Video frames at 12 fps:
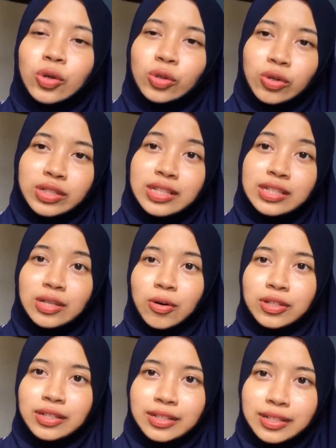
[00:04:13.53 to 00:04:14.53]
Contohnya The
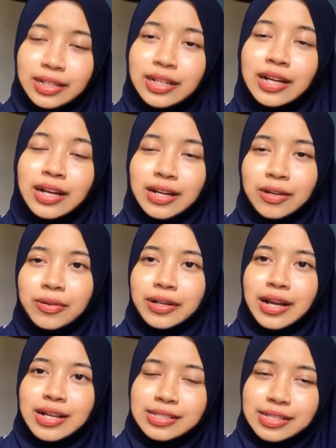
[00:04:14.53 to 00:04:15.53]
Ordinary
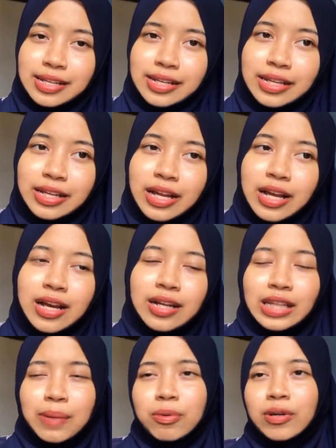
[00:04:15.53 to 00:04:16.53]
Hyaluronic Acid.
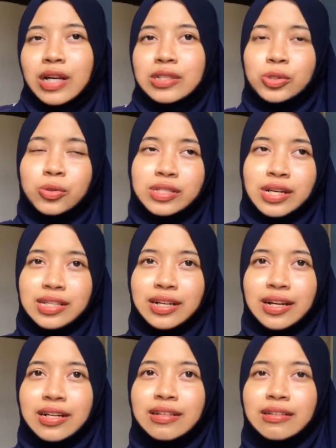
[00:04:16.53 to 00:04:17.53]
Tak pun kalau susah
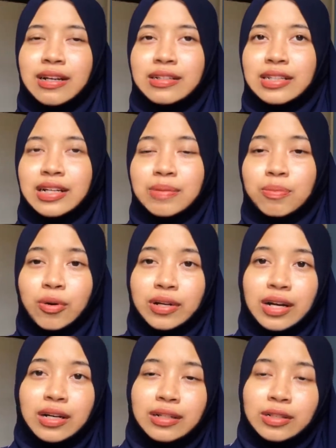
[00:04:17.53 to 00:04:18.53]
sangat nak cari
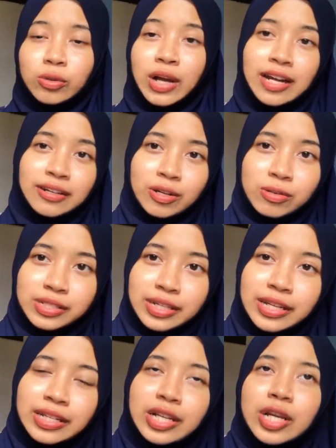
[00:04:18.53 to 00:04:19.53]
produk to hydrate your
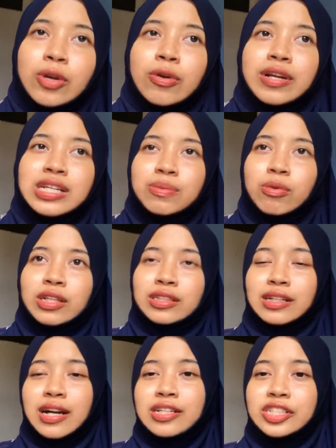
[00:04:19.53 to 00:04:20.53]
skin, you guys boleh
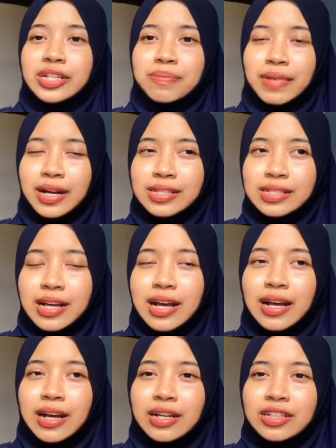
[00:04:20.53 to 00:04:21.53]
try sheet mask.
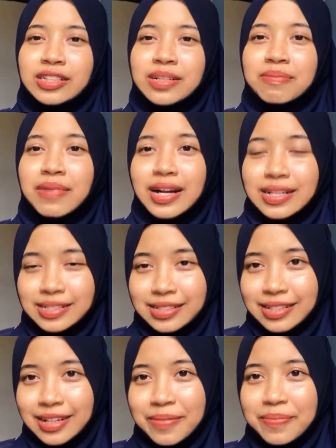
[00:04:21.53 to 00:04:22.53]
Sheet
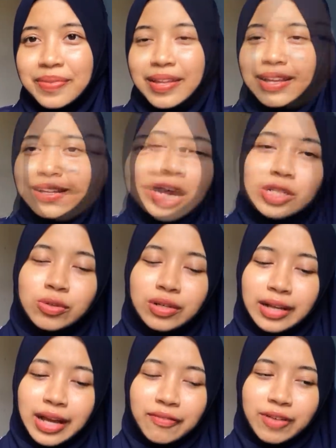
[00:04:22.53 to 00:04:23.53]
mask. I
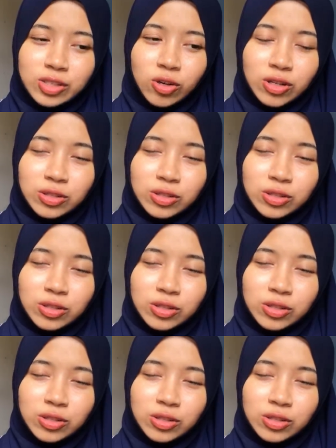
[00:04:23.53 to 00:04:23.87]
suka advice